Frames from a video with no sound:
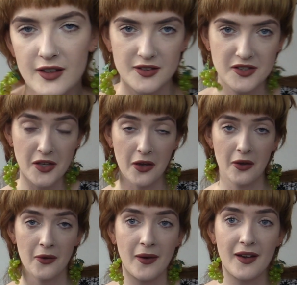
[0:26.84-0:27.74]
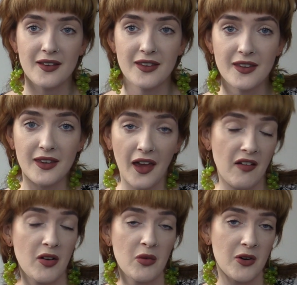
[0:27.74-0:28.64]
So carry
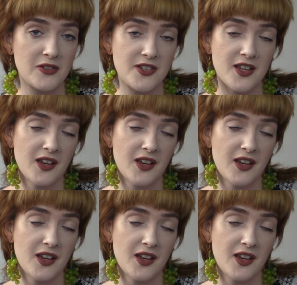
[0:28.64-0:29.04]
on watching,